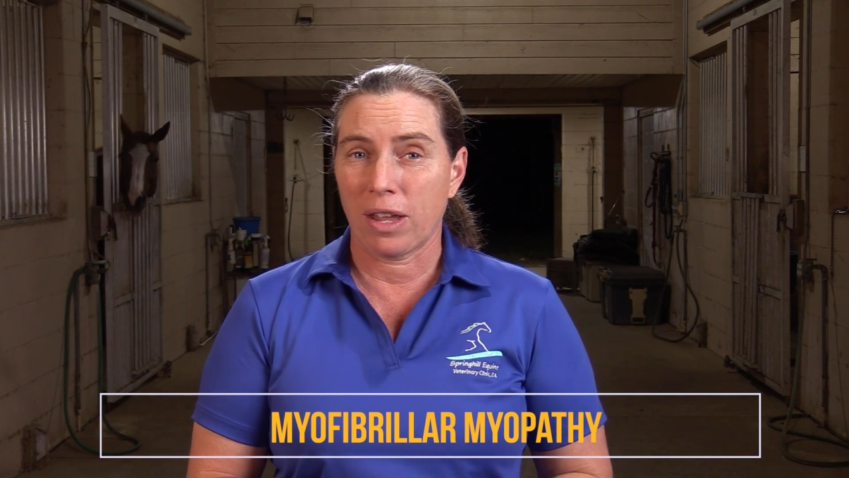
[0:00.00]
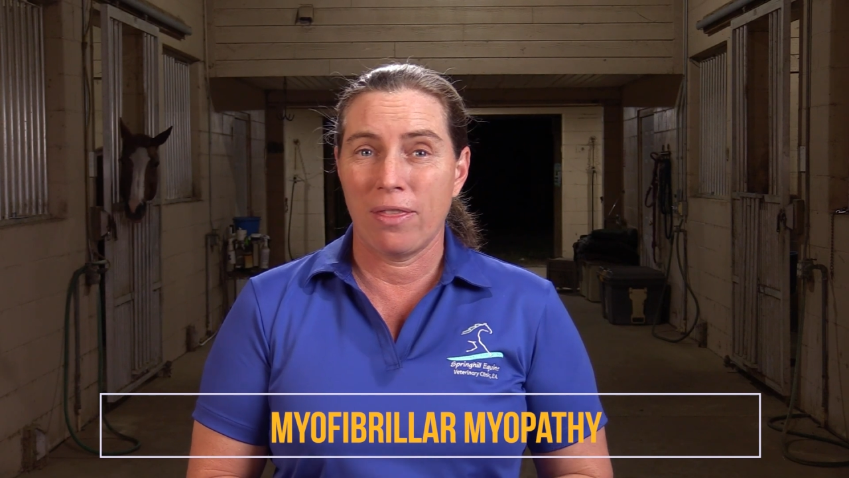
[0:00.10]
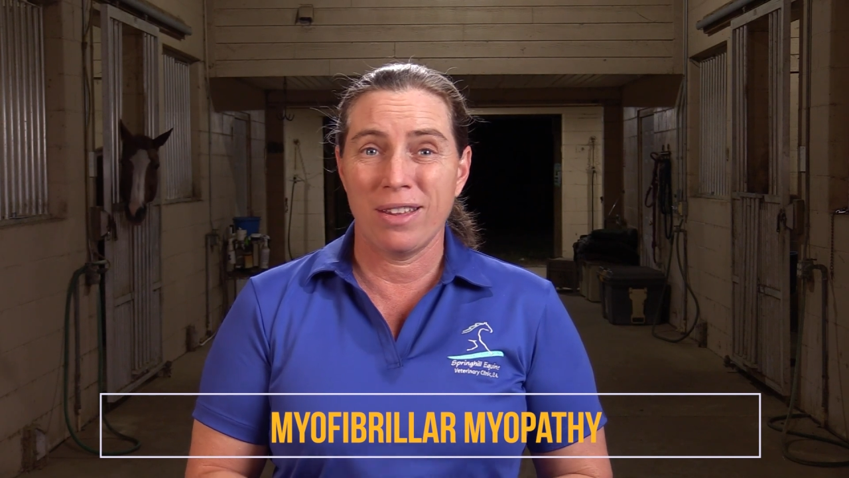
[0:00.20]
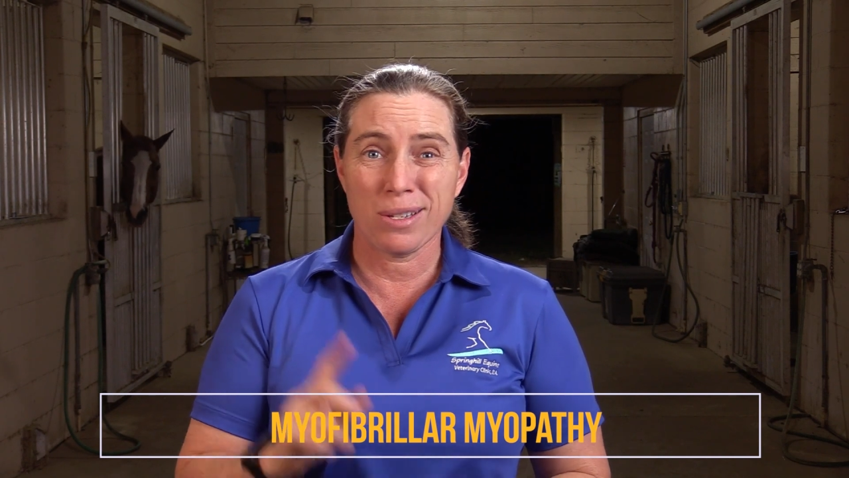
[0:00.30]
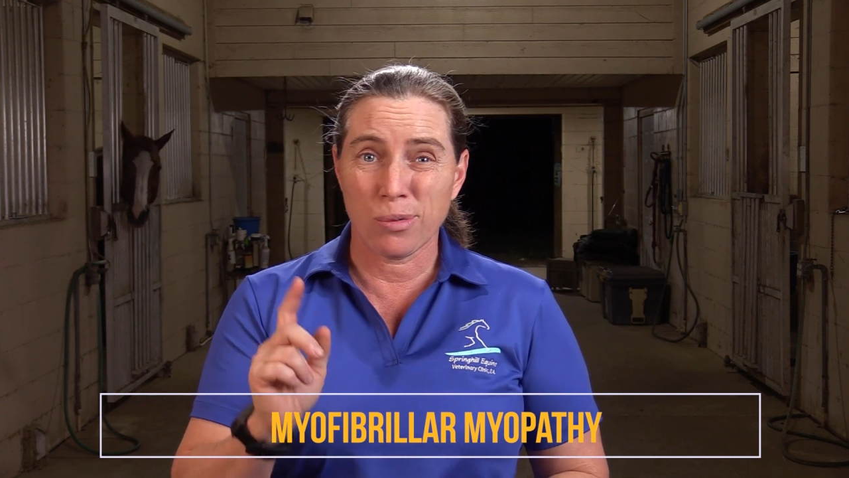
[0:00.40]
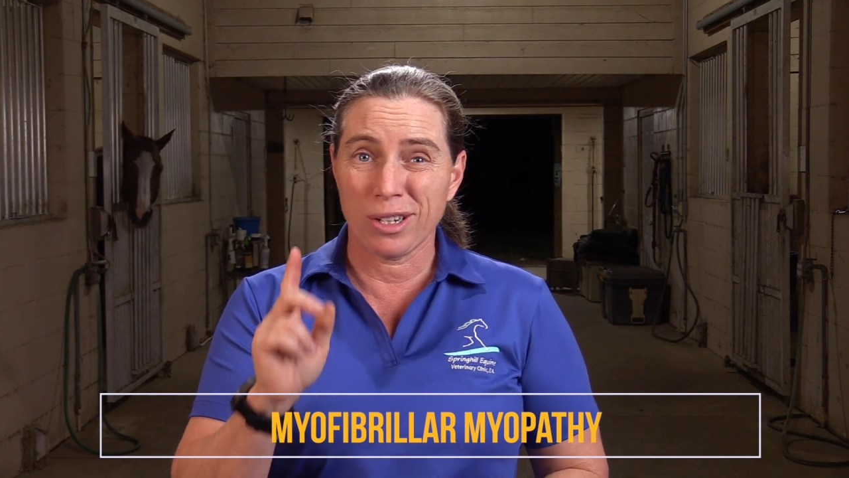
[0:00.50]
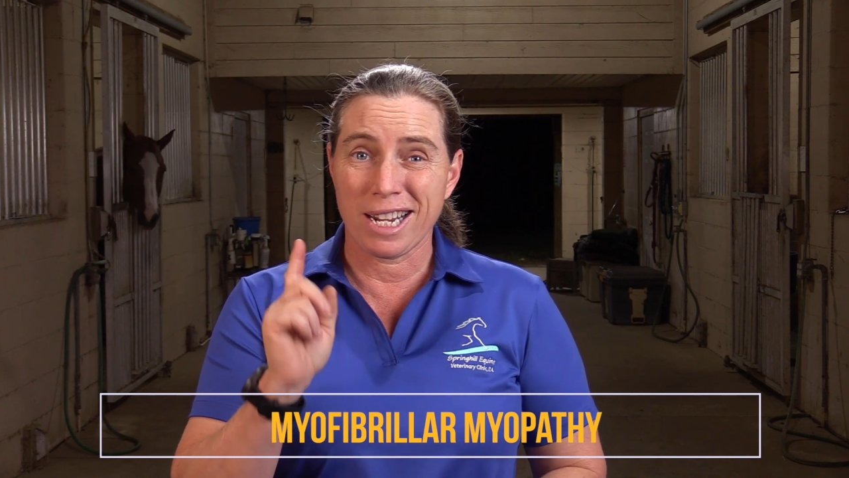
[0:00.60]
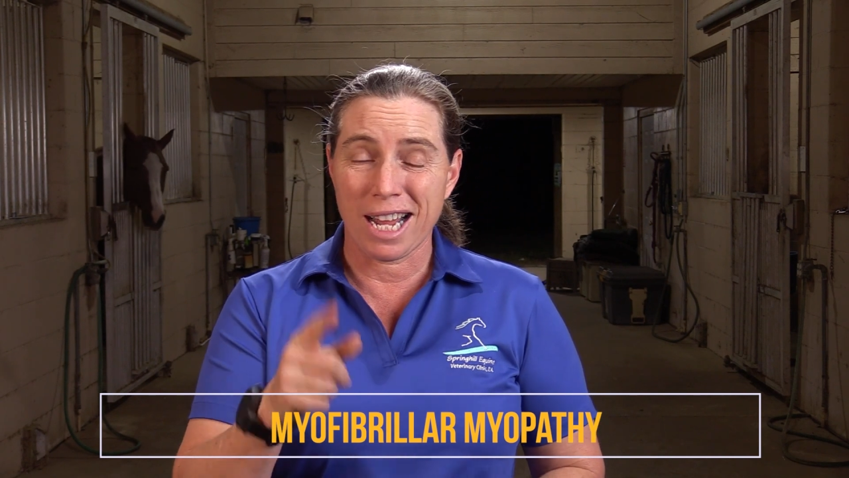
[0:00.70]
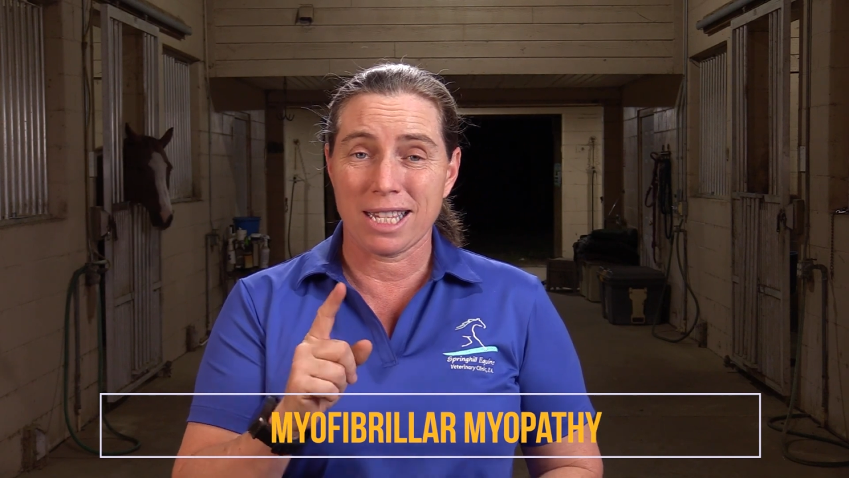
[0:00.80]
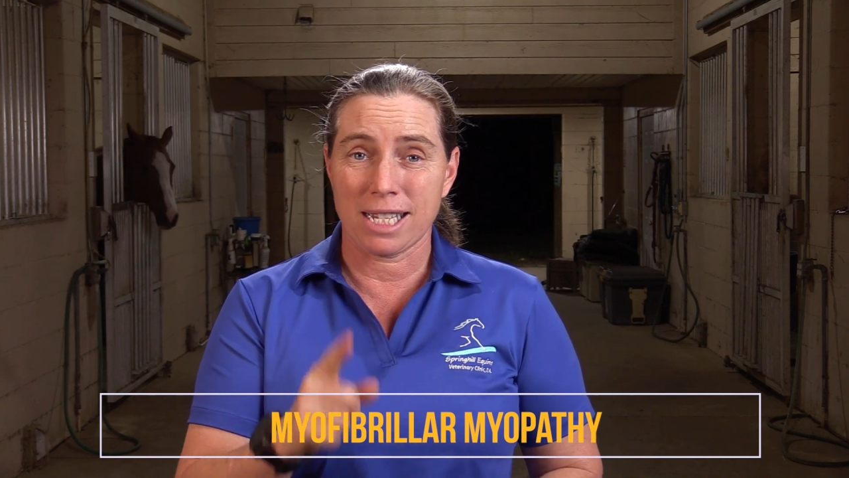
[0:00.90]
This one
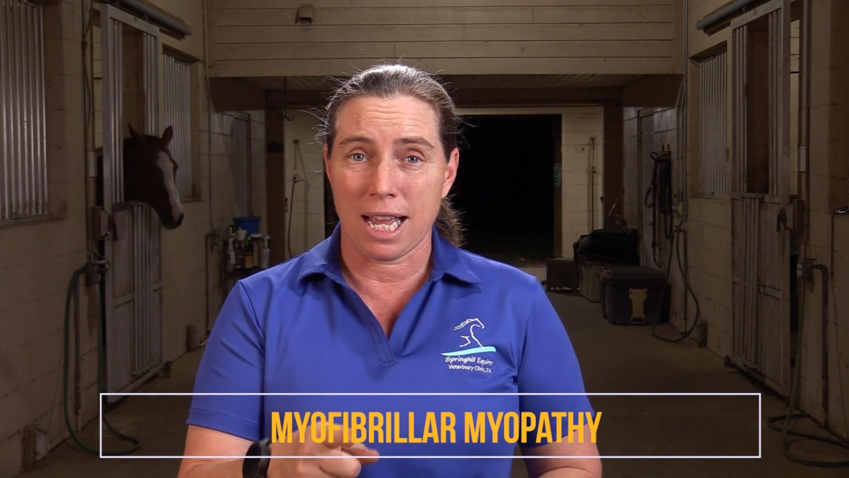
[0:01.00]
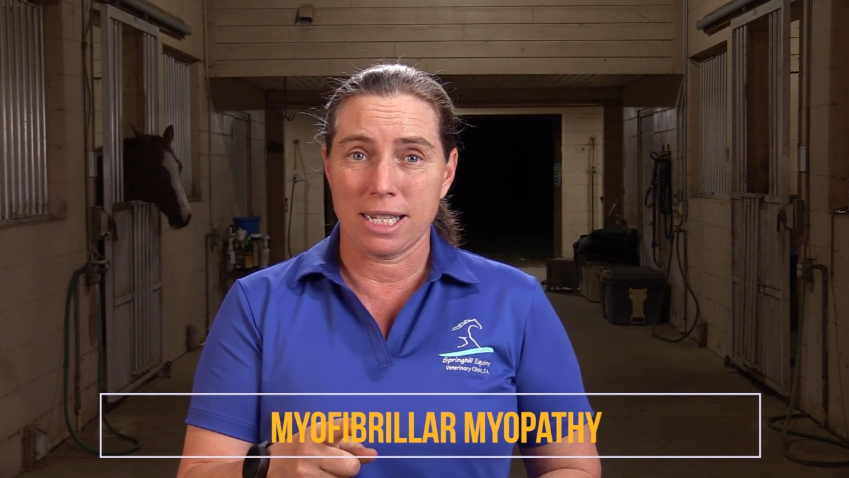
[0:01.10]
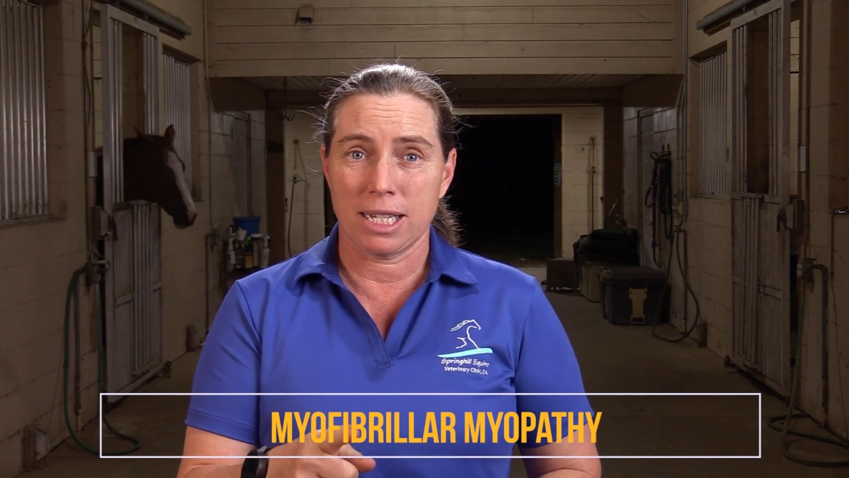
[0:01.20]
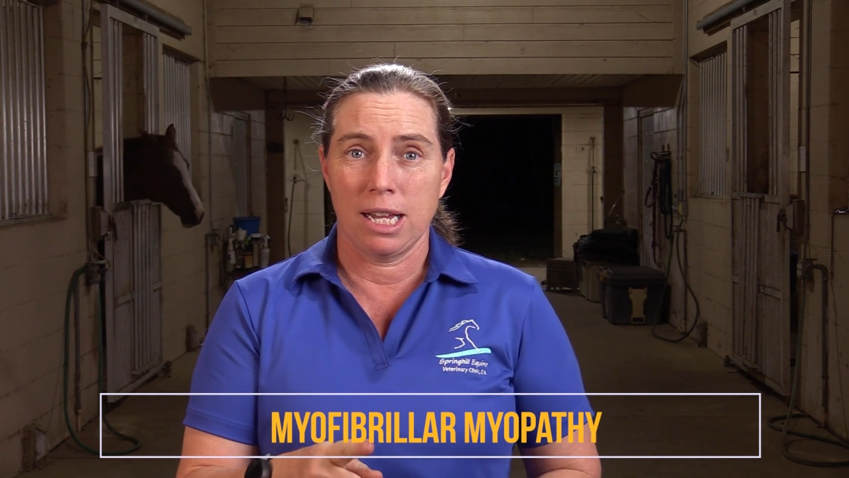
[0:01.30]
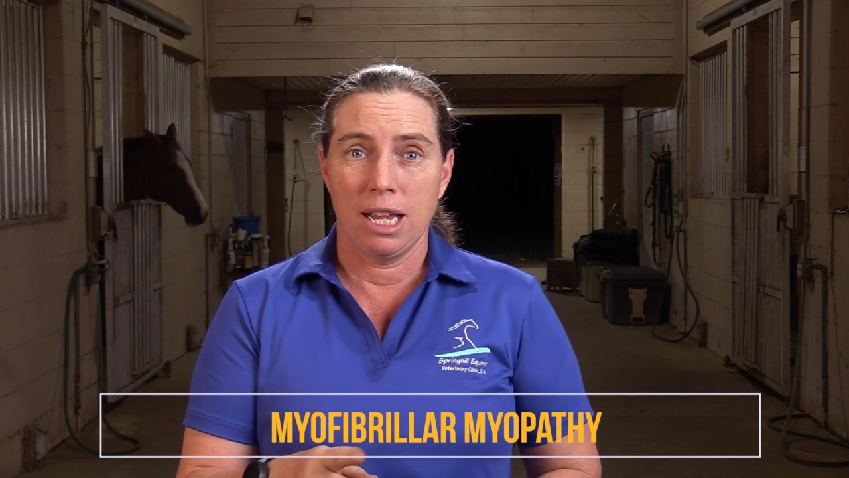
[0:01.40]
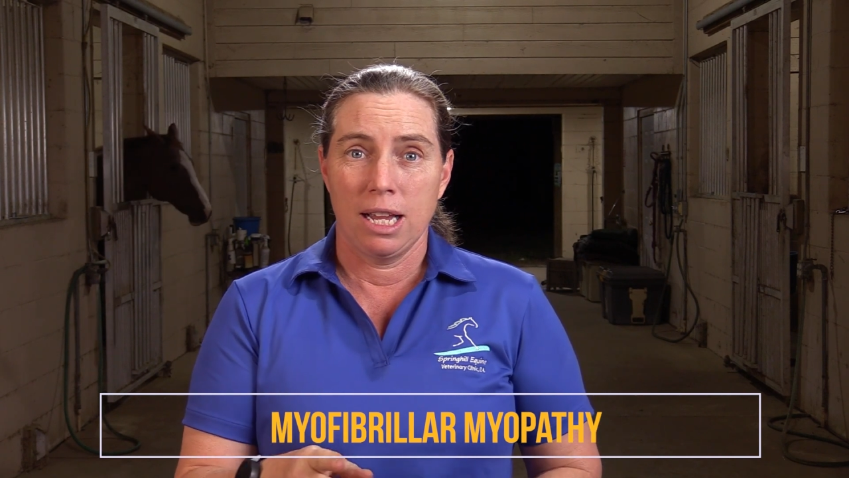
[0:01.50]
gets us.